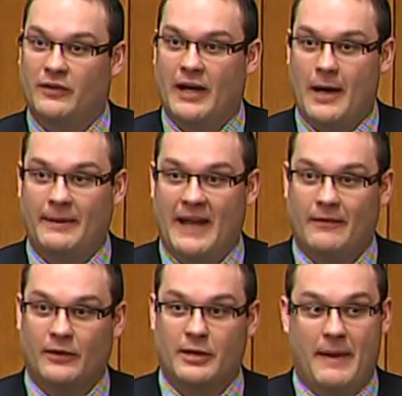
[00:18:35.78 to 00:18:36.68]
for
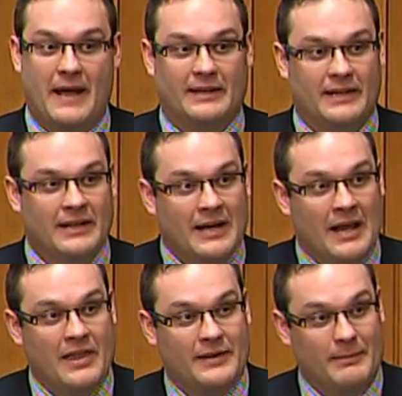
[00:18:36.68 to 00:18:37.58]
Habitat for Humanity
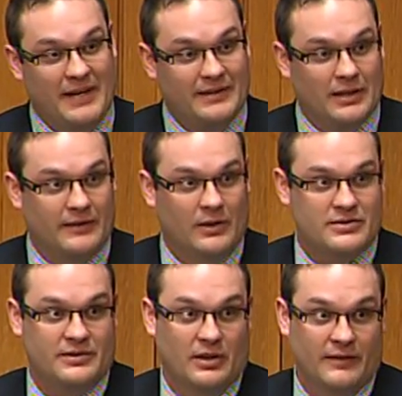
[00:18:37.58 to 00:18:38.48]
that the Minister of
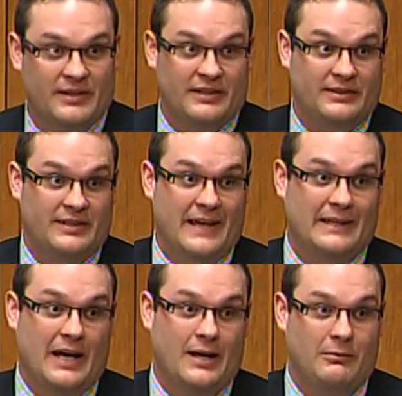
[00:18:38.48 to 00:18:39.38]
Social Services and
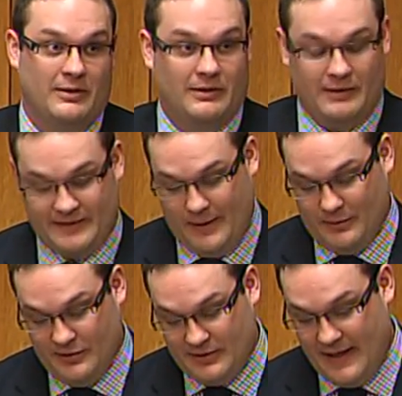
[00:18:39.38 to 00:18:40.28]
I was able
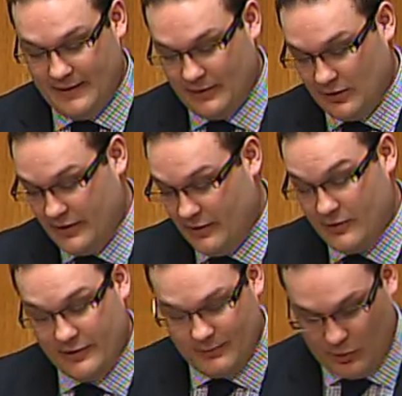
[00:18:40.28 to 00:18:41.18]
to attend earlier
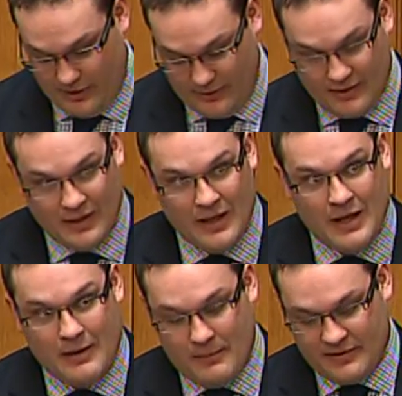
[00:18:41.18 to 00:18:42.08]
this morning.
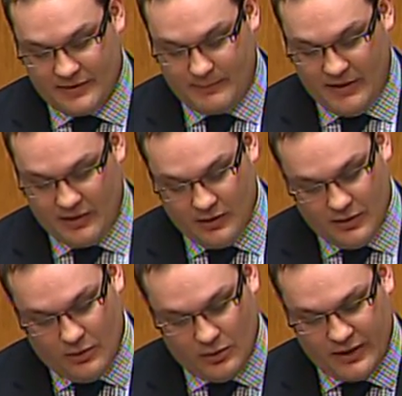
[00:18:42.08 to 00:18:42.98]
Mr.
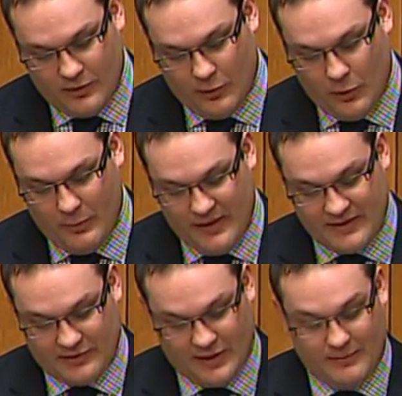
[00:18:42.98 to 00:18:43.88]
Speaker, owning a home is
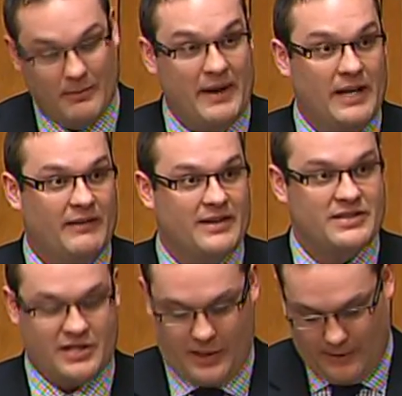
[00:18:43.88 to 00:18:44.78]
a dream that many of us
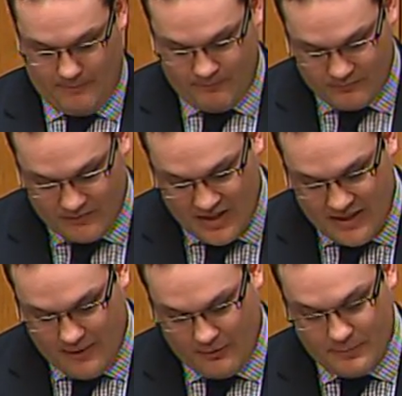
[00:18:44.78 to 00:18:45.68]
share.
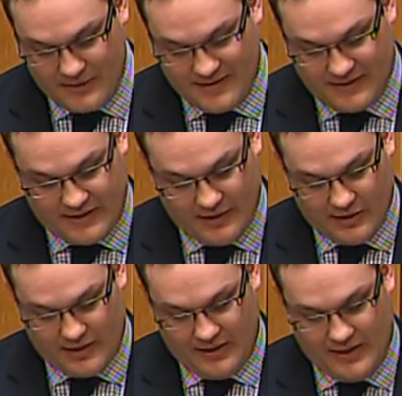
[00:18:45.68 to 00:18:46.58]
It represents
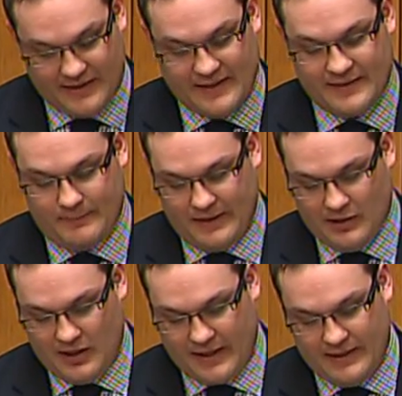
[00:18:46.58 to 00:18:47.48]
security, a sense of
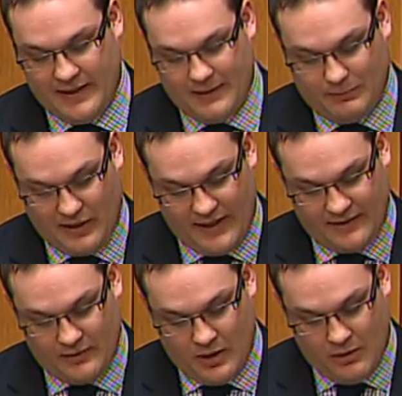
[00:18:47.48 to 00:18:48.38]
belonging, and a
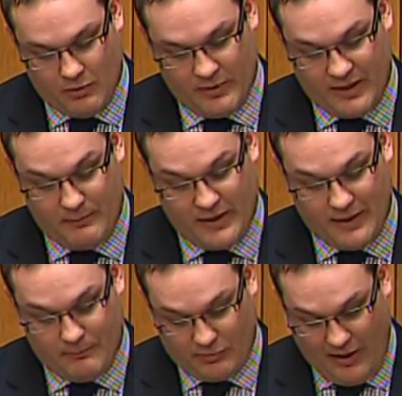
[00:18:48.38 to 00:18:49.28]
place where we can
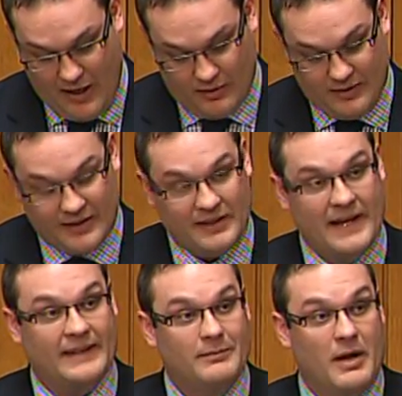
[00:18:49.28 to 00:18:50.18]
become proud,
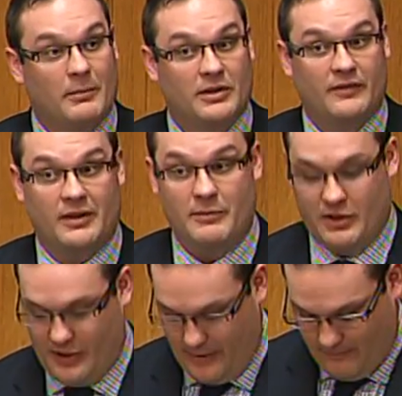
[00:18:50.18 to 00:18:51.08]
connected members of a
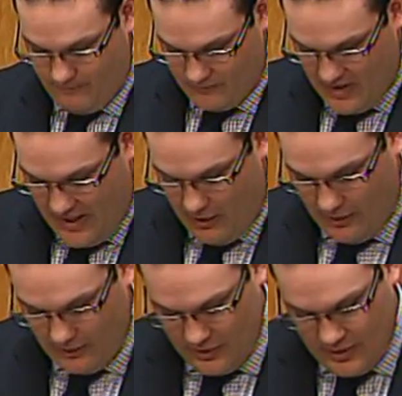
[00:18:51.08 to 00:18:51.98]
community.
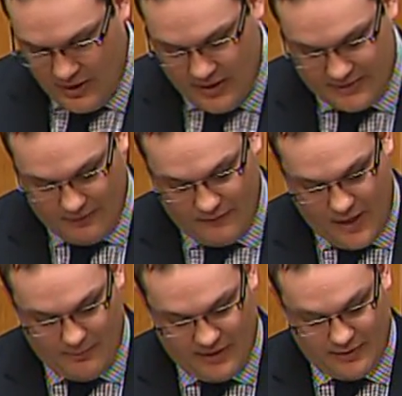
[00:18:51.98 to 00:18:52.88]
However, some
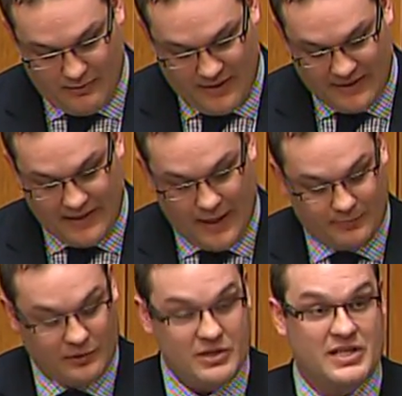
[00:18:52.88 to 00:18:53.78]
families need
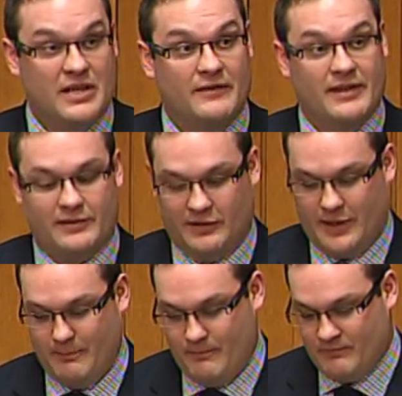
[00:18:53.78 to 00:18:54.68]
help to achieve this dream.